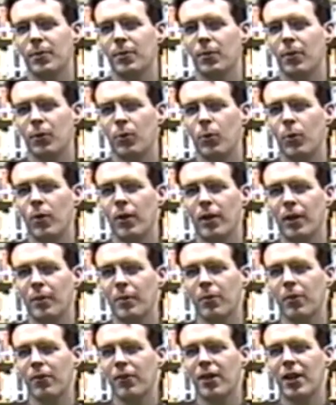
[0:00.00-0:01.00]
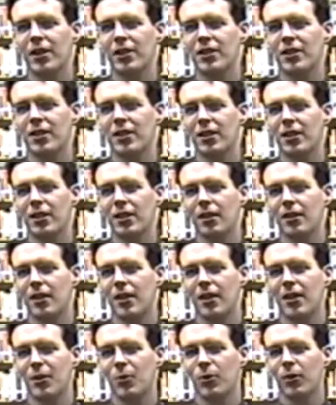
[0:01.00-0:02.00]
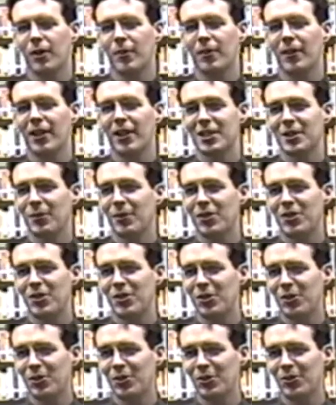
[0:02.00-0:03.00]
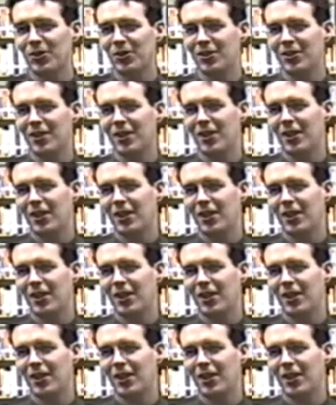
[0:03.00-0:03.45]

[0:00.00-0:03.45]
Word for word: rewarding profession that anyone could possibly choose.